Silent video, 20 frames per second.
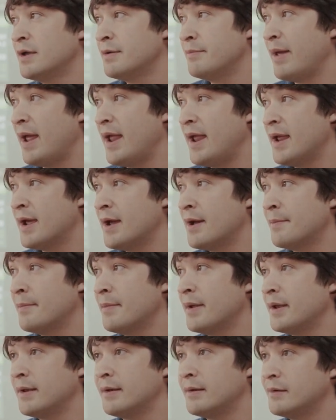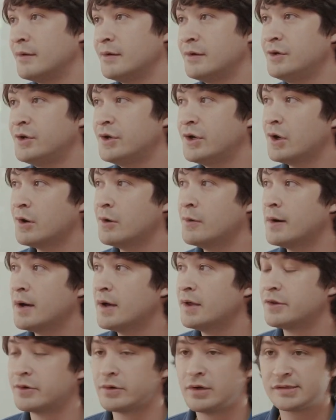BAM, and, you
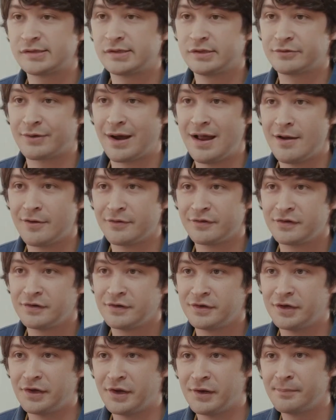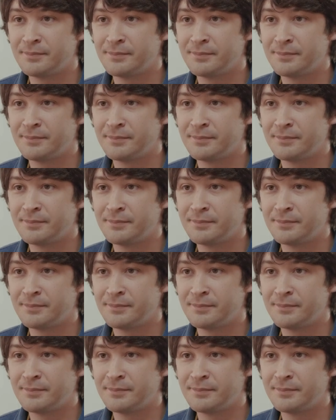know, they're all still around. You know?